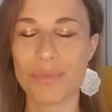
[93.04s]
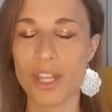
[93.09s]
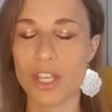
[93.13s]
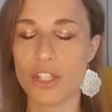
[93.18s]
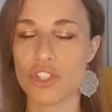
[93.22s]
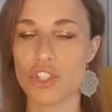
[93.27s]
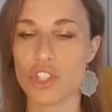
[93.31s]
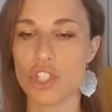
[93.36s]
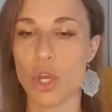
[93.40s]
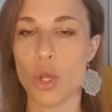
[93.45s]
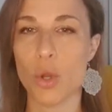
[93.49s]

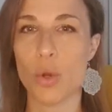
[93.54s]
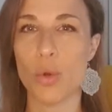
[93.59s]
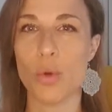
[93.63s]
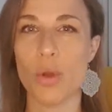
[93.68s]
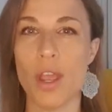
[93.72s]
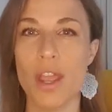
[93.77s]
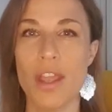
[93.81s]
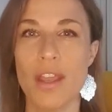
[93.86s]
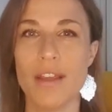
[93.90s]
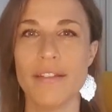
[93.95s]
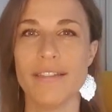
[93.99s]
So
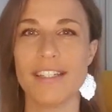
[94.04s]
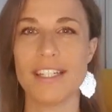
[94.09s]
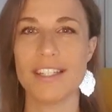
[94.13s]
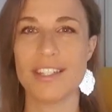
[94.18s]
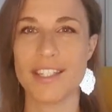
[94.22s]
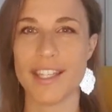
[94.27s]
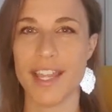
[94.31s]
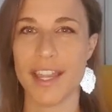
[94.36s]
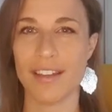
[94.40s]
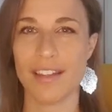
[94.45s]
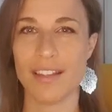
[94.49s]
the
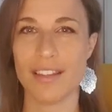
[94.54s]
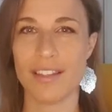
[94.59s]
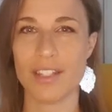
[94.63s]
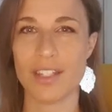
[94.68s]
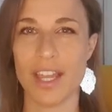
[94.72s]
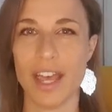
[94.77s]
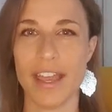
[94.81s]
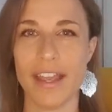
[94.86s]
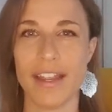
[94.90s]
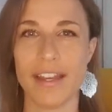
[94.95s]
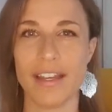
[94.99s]
ascendant
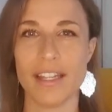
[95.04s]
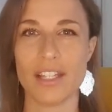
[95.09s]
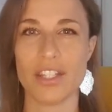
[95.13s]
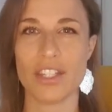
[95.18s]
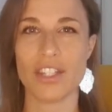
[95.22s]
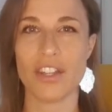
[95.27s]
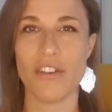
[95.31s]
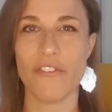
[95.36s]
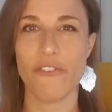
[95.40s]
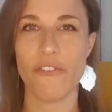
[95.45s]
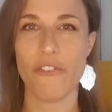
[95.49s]
sign is
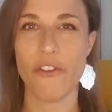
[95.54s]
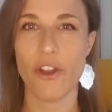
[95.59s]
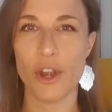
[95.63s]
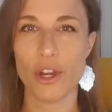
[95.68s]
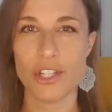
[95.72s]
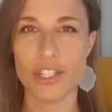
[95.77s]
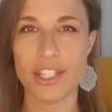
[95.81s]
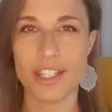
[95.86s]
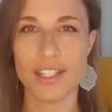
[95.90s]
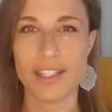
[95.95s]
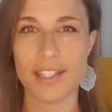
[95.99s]
the
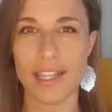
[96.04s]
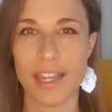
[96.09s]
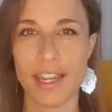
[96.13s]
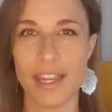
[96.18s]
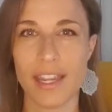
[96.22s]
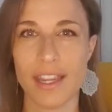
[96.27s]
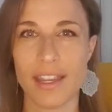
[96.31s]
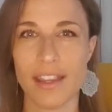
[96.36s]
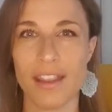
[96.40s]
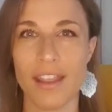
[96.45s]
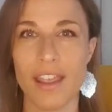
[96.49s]
first
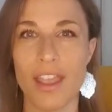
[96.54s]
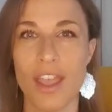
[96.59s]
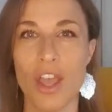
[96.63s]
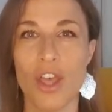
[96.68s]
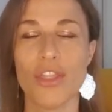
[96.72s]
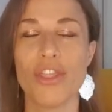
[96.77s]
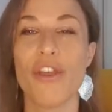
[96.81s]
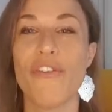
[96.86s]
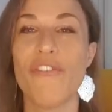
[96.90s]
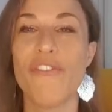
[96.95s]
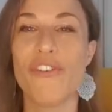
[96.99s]
thing,
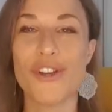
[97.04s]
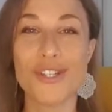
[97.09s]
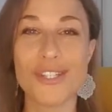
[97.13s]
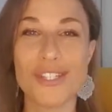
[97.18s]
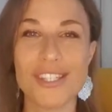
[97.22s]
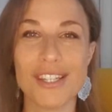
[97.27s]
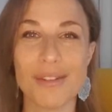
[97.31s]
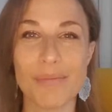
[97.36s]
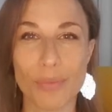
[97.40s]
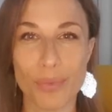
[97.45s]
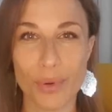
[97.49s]
the
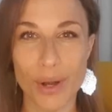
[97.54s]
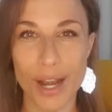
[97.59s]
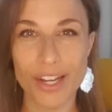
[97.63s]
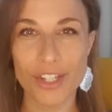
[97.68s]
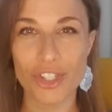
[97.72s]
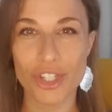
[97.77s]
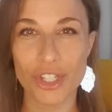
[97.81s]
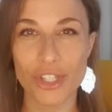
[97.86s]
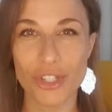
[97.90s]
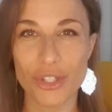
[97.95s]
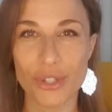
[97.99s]
first
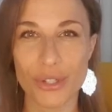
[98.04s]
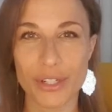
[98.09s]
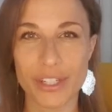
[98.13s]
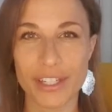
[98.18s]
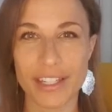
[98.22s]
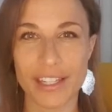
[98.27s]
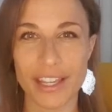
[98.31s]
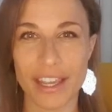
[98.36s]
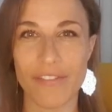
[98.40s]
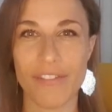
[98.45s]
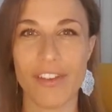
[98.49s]
impression you're
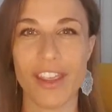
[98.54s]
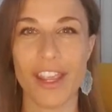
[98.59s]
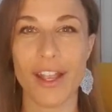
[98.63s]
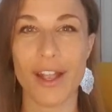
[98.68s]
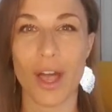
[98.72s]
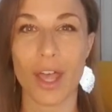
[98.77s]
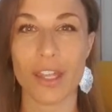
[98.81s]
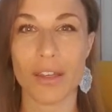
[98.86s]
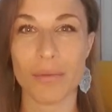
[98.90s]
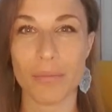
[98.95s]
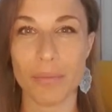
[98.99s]
giving
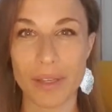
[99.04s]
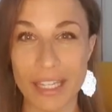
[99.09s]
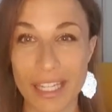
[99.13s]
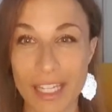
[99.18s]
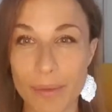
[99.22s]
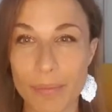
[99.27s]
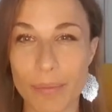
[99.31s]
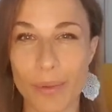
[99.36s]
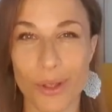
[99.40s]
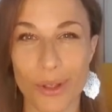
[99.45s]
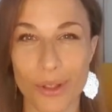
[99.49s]
on
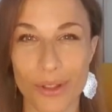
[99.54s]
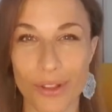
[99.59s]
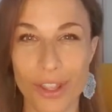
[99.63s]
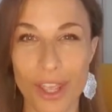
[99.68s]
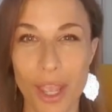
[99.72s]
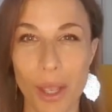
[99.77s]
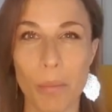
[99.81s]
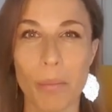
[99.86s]
people.